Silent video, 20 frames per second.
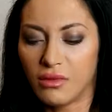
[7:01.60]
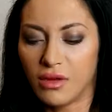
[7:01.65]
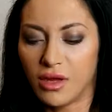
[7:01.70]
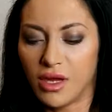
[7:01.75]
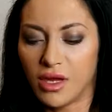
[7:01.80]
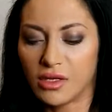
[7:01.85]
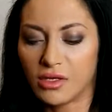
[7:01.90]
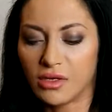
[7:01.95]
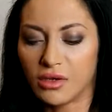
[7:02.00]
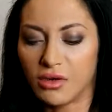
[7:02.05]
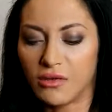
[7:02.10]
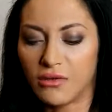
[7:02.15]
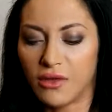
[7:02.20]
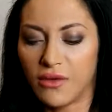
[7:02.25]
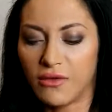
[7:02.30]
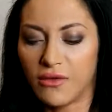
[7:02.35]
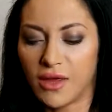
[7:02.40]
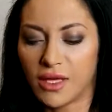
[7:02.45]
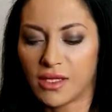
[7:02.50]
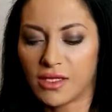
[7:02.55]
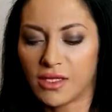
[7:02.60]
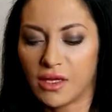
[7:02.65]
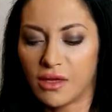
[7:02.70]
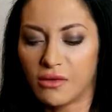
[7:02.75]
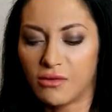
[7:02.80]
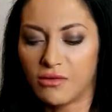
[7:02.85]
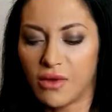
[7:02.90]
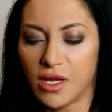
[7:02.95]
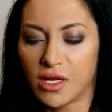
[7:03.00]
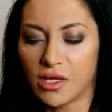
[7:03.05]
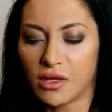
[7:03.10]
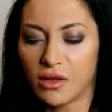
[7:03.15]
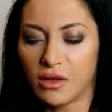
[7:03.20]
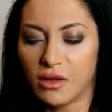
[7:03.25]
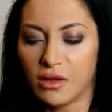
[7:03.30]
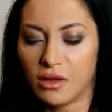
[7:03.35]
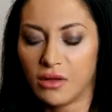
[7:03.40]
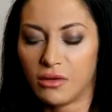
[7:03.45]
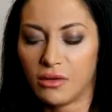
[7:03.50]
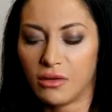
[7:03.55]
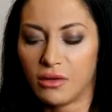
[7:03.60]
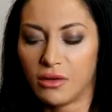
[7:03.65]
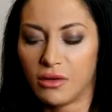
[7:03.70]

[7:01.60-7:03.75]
Yeah, so if that's a riddle,